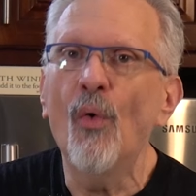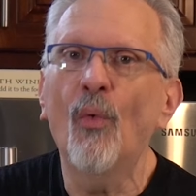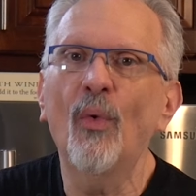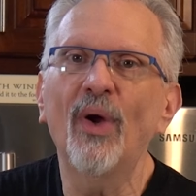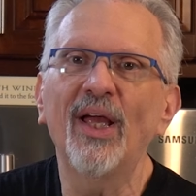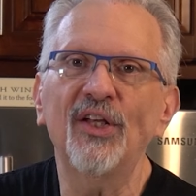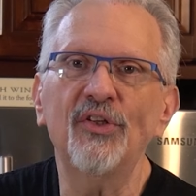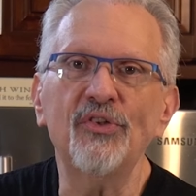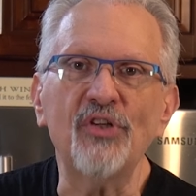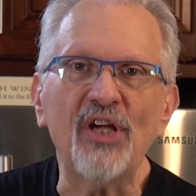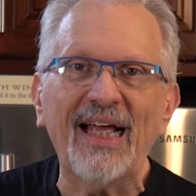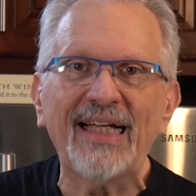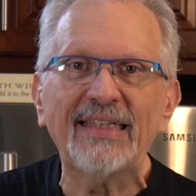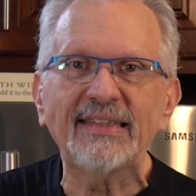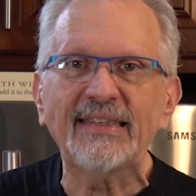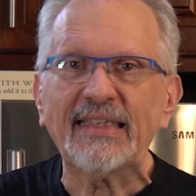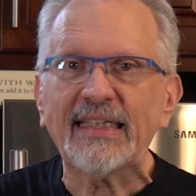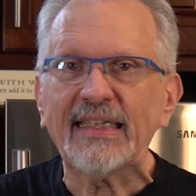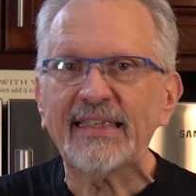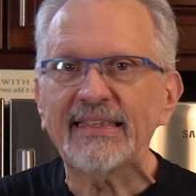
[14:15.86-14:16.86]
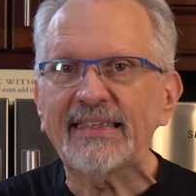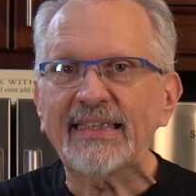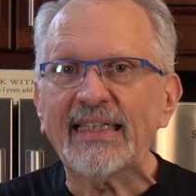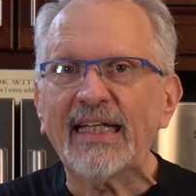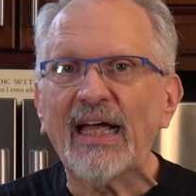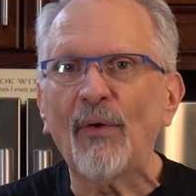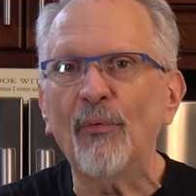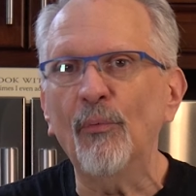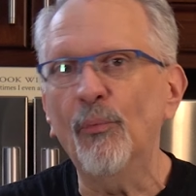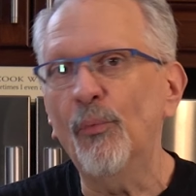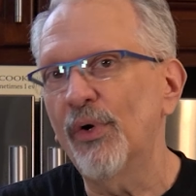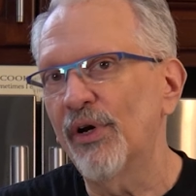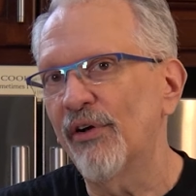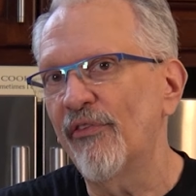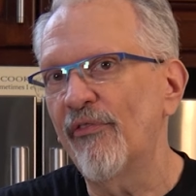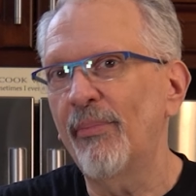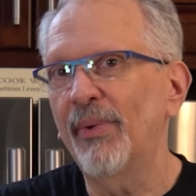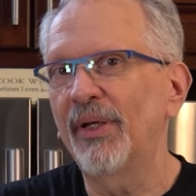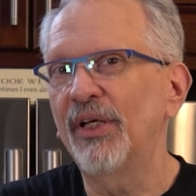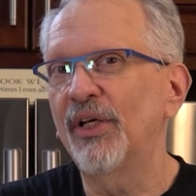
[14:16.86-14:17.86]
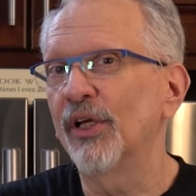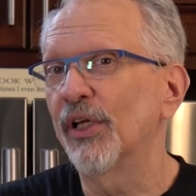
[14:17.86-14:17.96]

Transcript: which as I said would have been